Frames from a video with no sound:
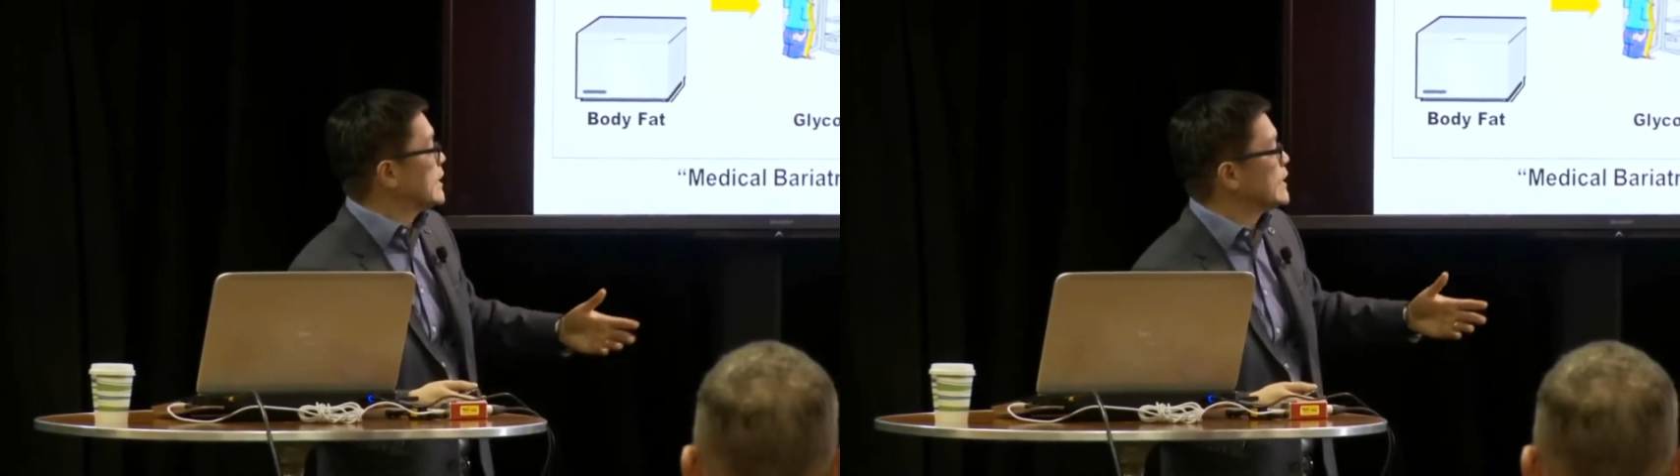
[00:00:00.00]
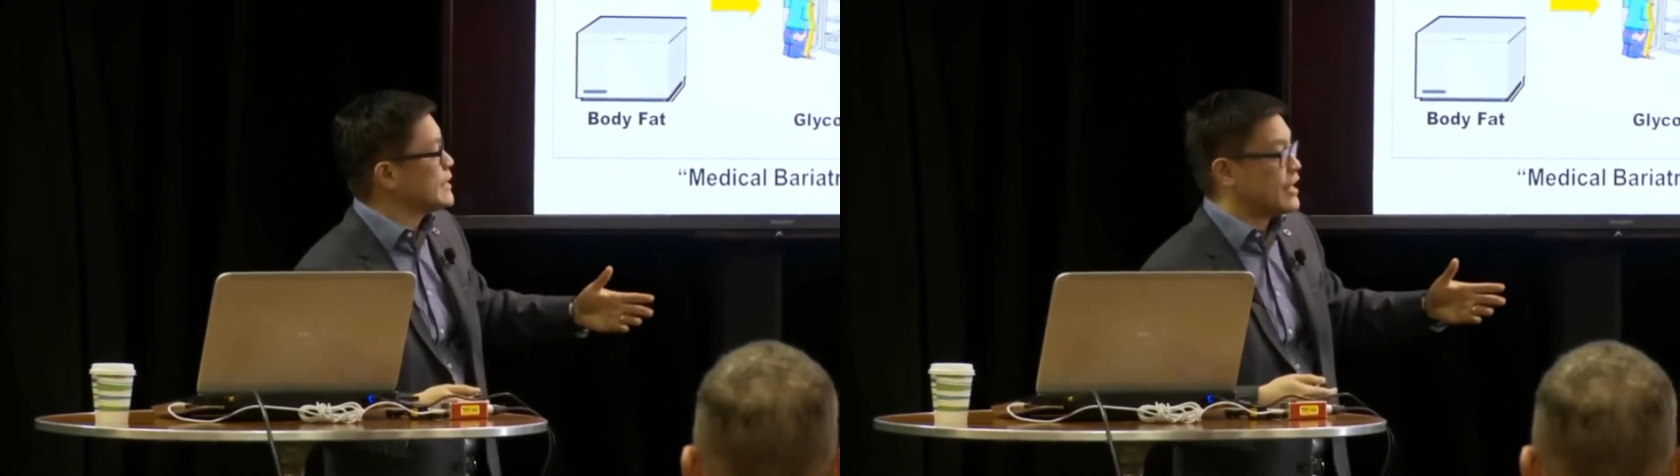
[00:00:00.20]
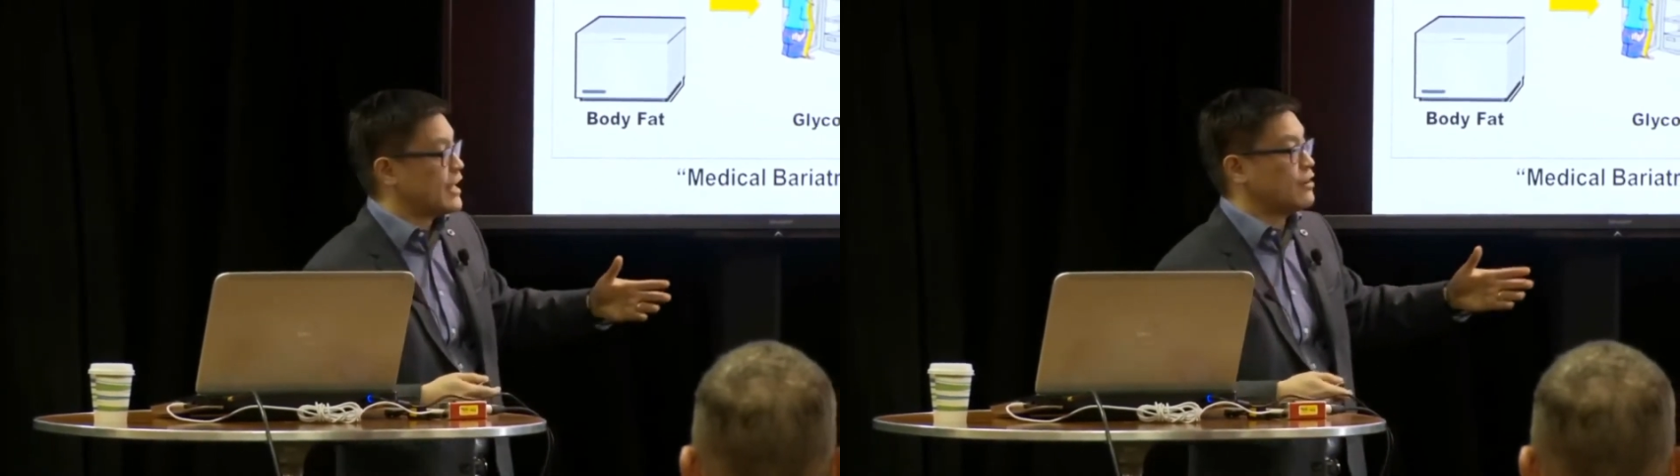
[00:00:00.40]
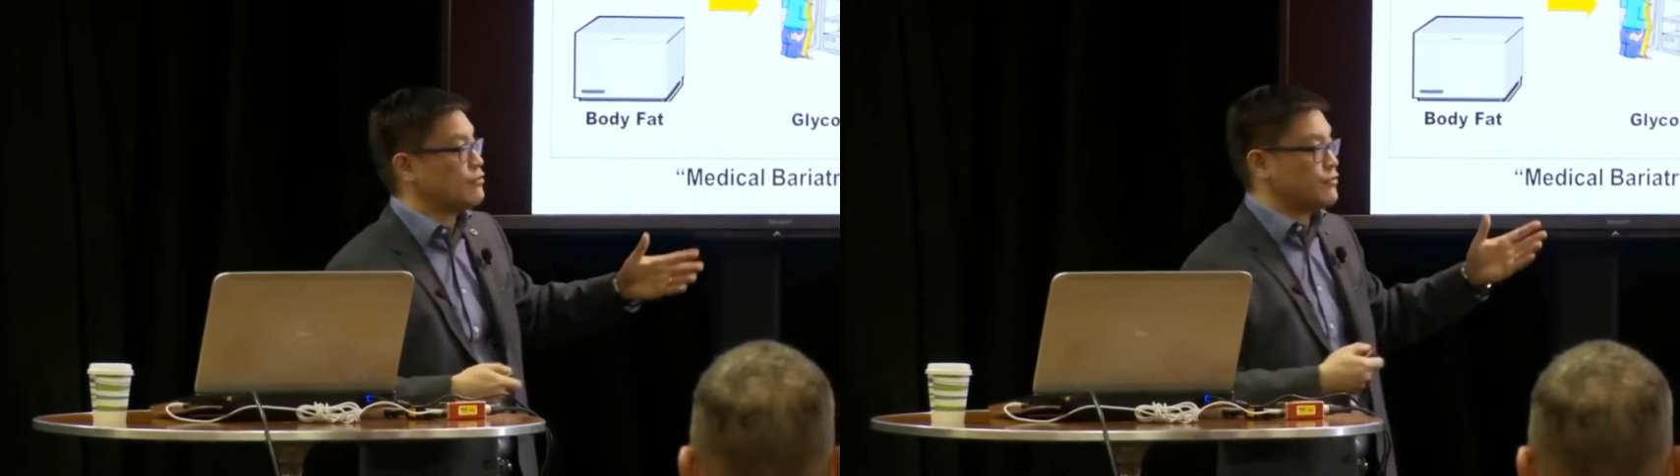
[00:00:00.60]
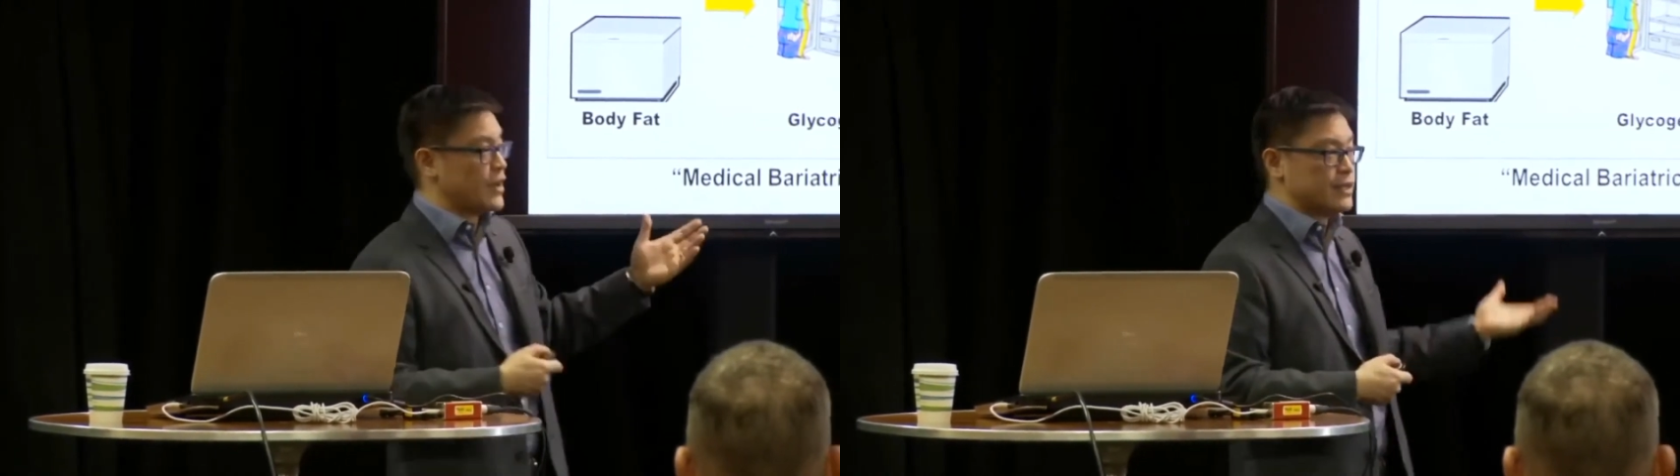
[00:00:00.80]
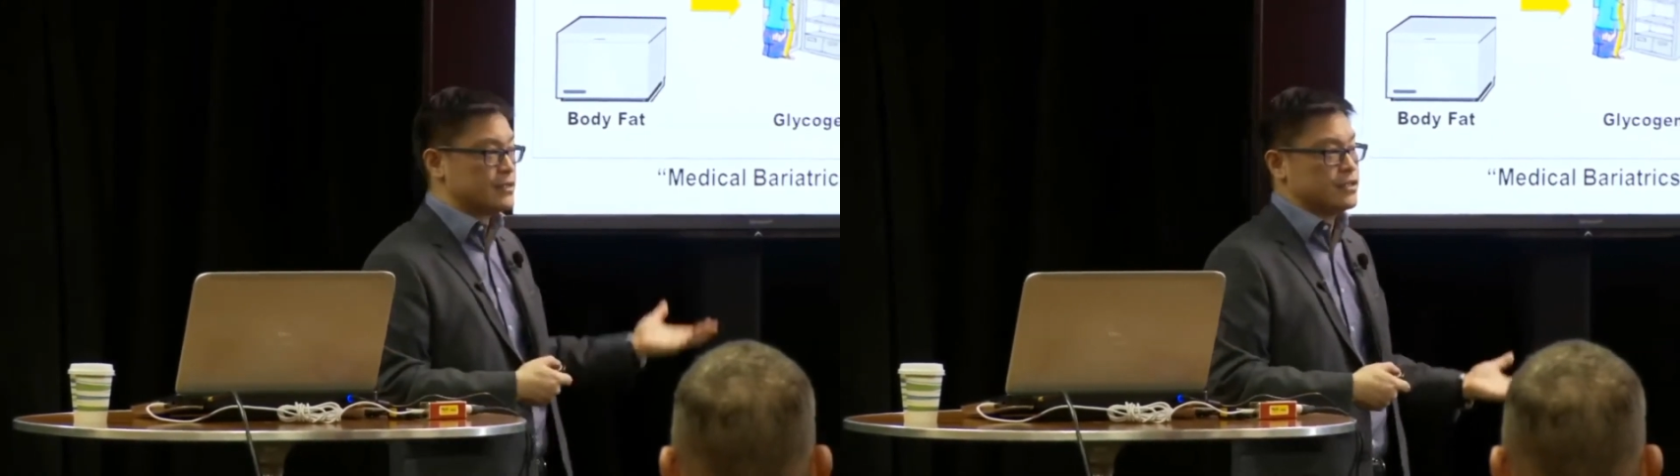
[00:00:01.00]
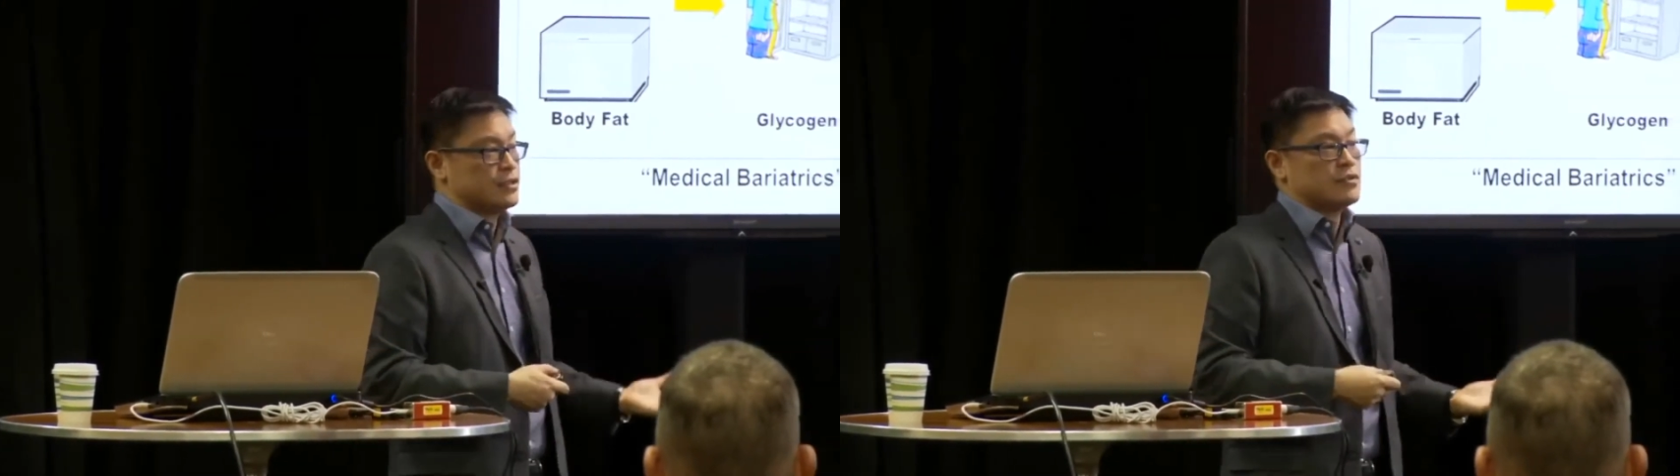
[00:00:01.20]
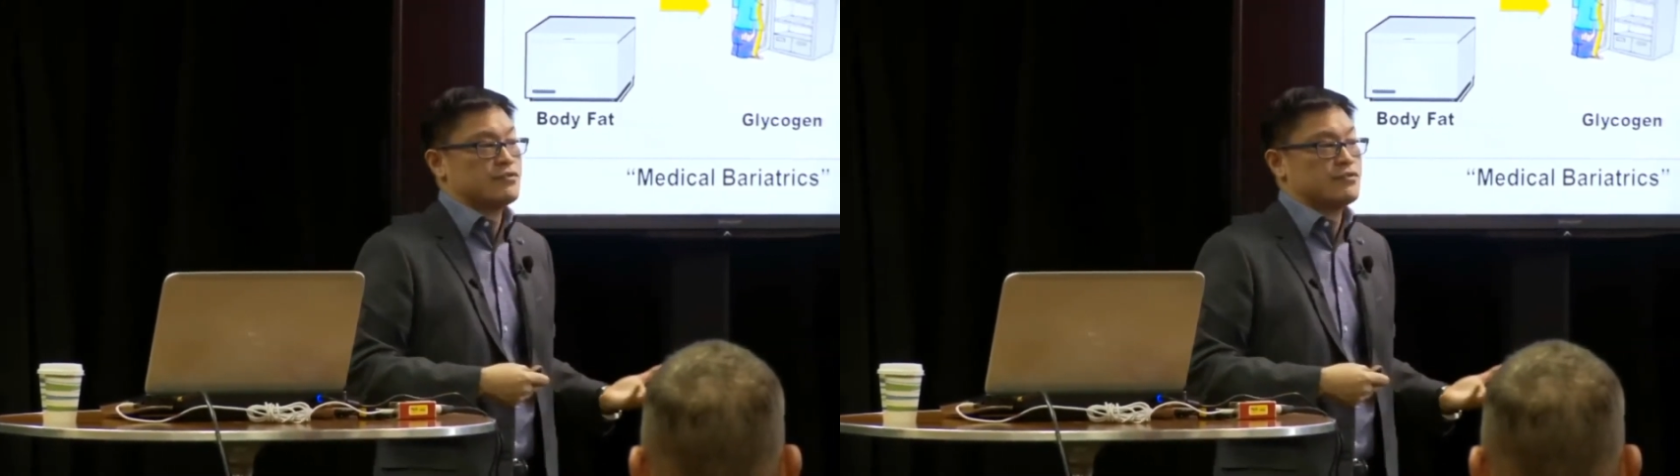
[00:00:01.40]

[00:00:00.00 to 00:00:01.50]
is that fasting